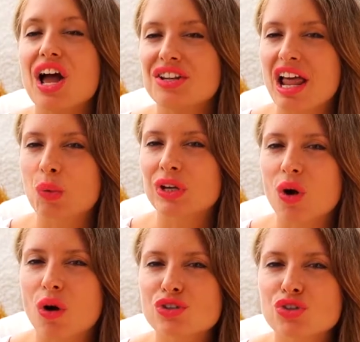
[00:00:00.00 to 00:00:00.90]
Now, we
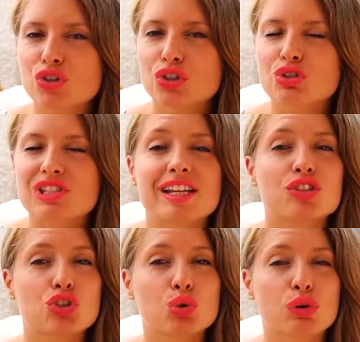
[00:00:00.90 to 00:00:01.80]
also use
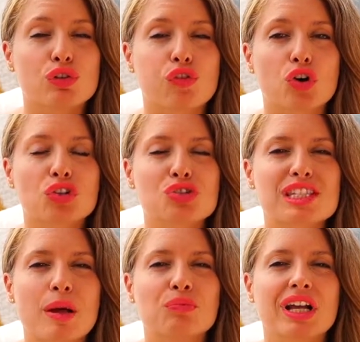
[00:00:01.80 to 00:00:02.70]
it to refer to
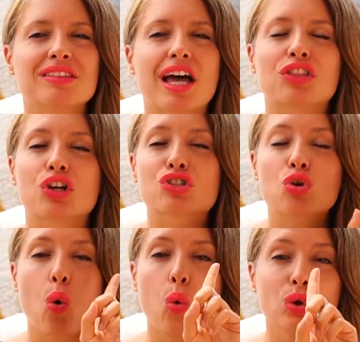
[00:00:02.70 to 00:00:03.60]
something that there's
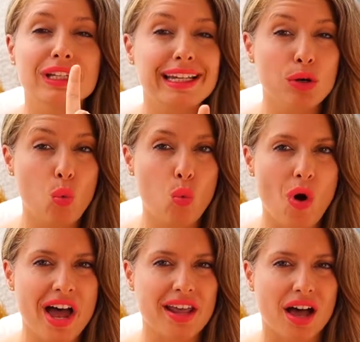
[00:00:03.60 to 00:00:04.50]
only
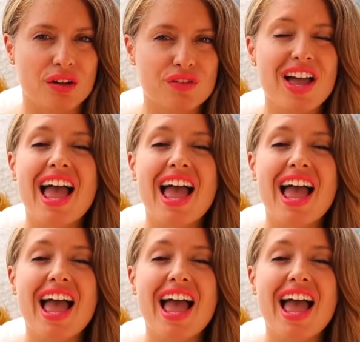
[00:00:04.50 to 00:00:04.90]
one of,